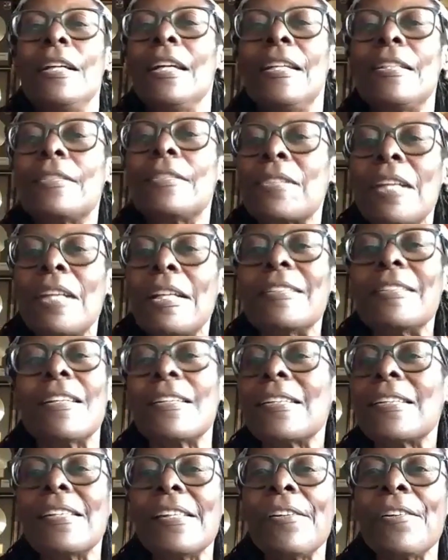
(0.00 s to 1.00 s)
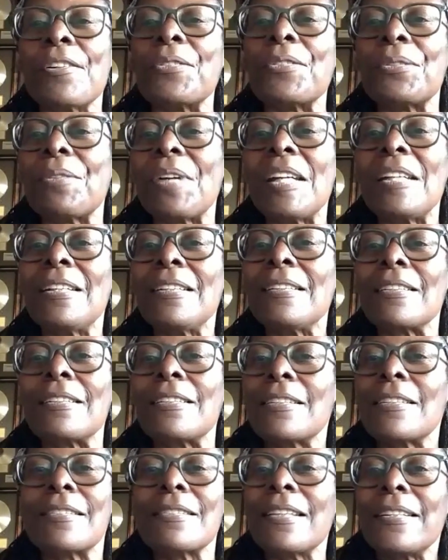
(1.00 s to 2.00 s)
it's like nothing else, right?
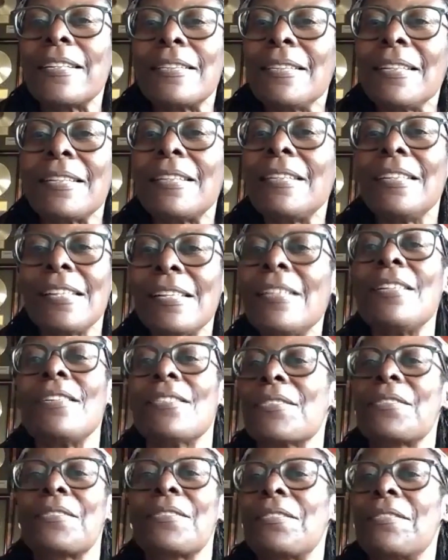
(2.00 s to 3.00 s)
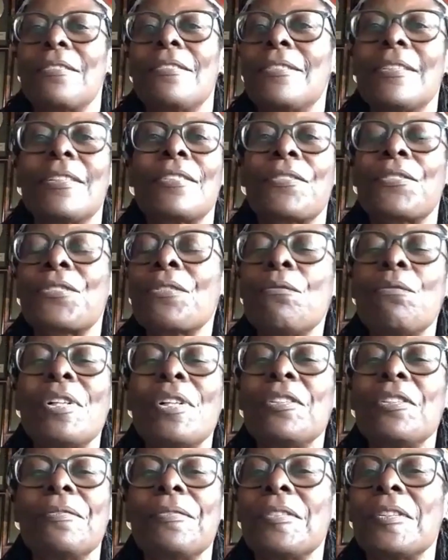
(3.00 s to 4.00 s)
It's like nothing else. It's so
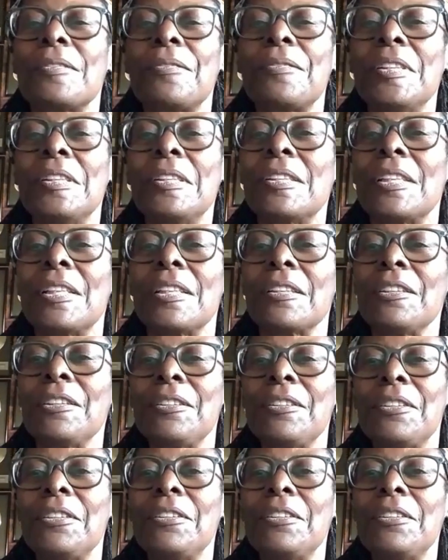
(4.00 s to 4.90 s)
wonderful a feeling.